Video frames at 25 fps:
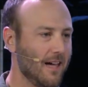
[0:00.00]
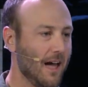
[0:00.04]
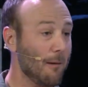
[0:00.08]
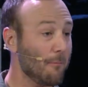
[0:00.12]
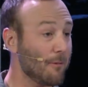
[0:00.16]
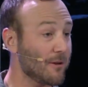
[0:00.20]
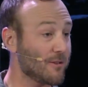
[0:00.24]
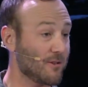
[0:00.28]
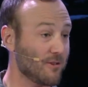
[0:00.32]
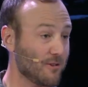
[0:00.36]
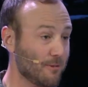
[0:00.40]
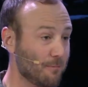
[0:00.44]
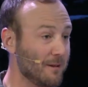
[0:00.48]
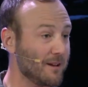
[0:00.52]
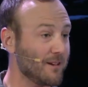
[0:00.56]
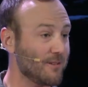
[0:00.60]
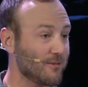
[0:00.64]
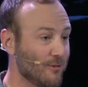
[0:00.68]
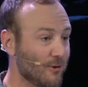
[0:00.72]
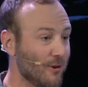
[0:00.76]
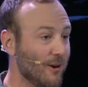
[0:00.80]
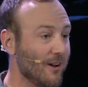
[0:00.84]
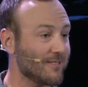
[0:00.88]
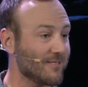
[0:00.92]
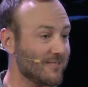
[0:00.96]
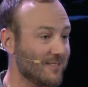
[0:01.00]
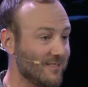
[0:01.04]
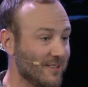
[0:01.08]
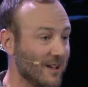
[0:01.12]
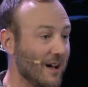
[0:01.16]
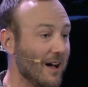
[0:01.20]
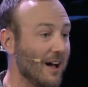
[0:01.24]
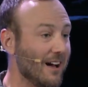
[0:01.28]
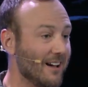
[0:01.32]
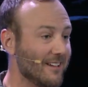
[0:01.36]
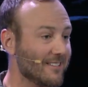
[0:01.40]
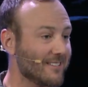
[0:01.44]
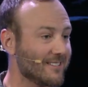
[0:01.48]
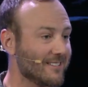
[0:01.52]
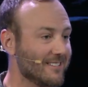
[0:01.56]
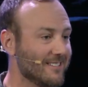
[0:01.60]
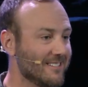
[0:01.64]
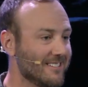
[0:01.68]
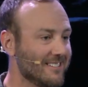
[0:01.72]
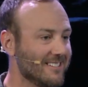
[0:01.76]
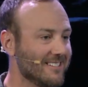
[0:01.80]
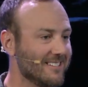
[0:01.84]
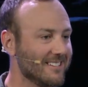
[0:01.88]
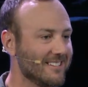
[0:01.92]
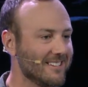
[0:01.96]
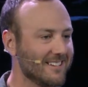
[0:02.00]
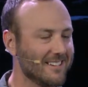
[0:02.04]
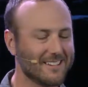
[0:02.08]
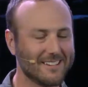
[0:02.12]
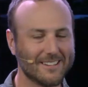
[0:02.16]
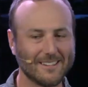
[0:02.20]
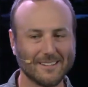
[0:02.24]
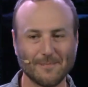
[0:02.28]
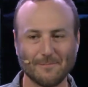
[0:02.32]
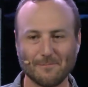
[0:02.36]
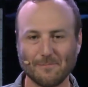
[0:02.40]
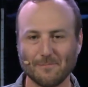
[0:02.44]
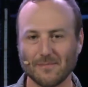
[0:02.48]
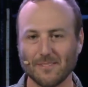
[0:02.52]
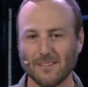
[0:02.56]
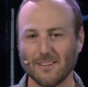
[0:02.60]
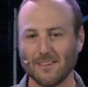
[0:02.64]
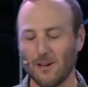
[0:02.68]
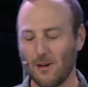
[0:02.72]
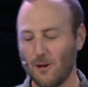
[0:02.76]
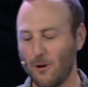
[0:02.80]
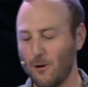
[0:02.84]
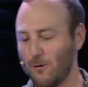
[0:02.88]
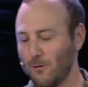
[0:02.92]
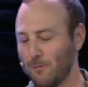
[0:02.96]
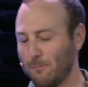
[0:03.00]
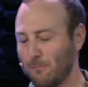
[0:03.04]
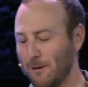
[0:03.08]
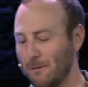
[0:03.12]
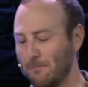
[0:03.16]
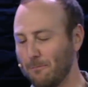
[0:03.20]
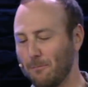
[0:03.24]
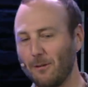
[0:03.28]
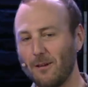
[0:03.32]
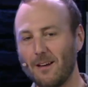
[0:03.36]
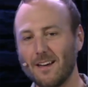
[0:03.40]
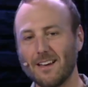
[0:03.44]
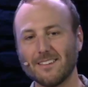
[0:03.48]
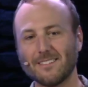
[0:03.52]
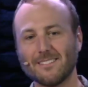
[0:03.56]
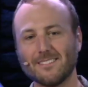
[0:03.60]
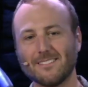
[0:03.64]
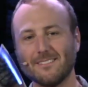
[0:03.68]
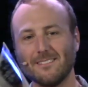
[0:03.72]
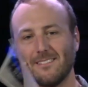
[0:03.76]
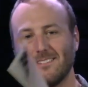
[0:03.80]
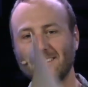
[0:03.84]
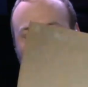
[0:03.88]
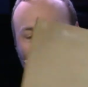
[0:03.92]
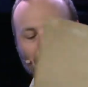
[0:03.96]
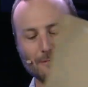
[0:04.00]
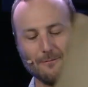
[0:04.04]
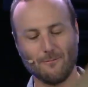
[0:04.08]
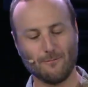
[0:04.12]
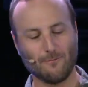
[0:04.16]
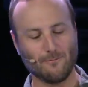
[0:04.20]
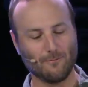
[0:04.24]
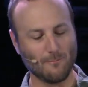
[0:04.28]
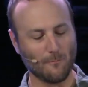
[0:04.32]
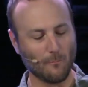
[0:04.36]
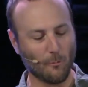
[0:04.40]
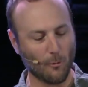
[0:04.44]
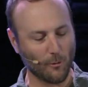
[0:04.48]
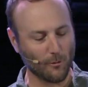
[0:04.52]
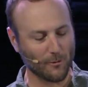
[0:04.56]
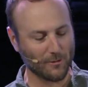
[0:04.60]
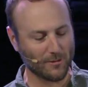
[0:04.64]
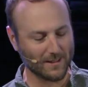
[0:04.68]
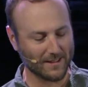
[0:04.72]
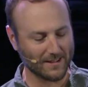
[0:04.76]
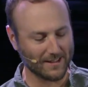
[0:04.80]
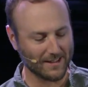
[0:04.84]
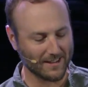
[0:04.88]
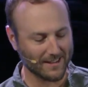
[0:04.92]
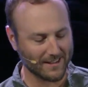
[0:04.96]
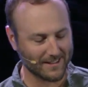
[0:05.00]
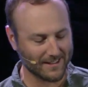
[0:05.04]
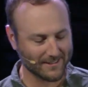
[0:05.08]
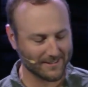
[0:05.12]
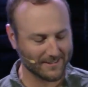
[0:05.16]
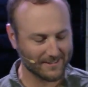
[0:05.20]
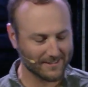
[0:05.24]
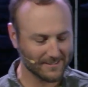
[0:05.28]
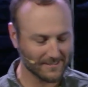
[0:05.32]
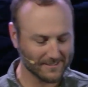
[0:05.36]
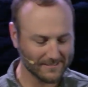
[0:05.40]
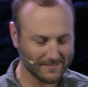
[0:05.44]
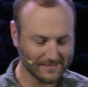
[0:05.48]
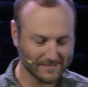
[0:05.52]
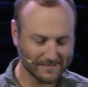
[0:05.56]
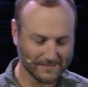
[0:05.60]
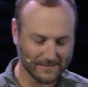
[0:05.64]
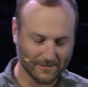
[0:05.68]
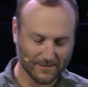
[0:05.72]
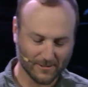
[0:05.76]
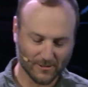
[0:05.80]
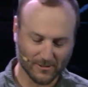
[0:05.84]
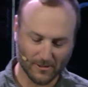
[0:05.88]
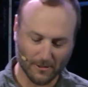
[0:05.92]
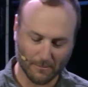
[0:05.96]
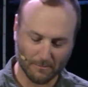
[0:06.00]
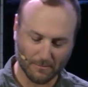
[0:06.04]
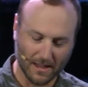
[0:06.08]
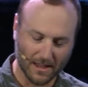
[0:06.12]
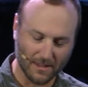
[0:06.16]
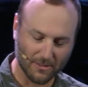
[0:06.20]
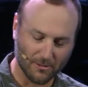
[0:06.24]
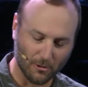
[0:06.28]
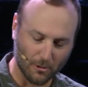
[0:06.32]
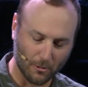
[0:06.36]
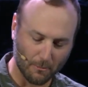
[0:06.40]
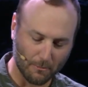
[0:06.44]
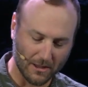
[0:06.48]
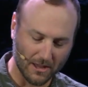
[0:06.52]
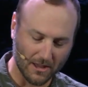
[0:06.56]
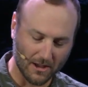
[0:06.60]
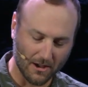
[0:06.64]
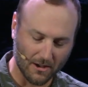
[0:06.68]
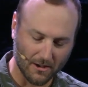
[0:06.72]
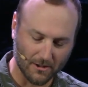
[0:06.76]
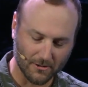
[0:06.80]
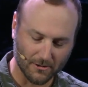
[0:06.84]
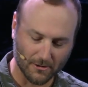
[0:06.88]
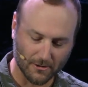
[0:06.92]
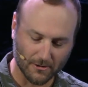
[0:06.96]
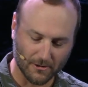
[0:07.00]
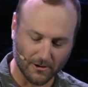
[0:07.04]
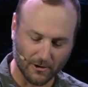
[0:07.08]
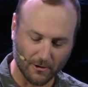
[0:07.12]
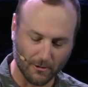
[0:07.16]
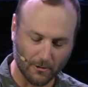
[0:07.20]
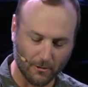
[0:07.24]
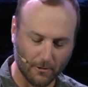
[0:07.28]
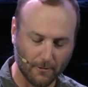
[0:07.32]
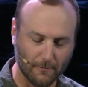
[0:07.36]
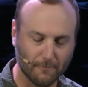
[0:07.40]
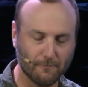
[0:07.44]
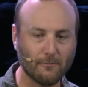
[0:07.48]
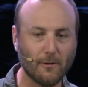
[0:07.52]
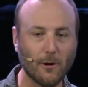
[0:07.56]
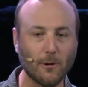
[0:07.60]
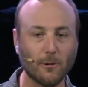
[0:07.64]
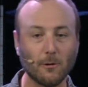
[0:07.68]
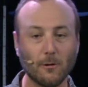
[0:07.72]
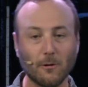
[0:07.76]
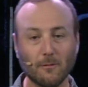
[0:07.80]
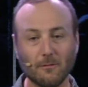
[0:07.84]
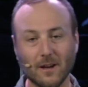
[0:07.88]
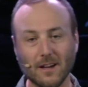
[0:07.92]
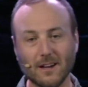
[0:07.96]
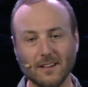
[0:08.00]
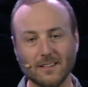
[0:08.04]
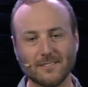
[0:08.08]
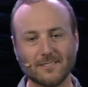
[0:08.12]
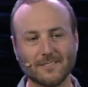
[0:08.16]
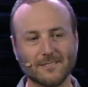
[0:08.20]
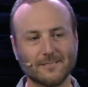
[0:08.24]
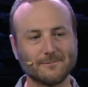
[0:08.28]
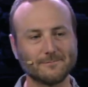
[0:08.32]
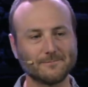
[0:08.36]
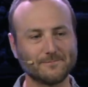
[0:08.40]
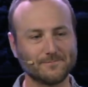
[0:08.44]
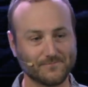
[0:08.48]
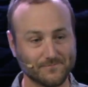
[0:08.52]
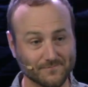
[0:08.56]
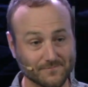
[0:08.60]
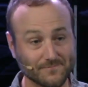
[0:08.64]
How much has been entrusted to us? Who's been blessed more than us? Someday there will be a 100 year old photo of us.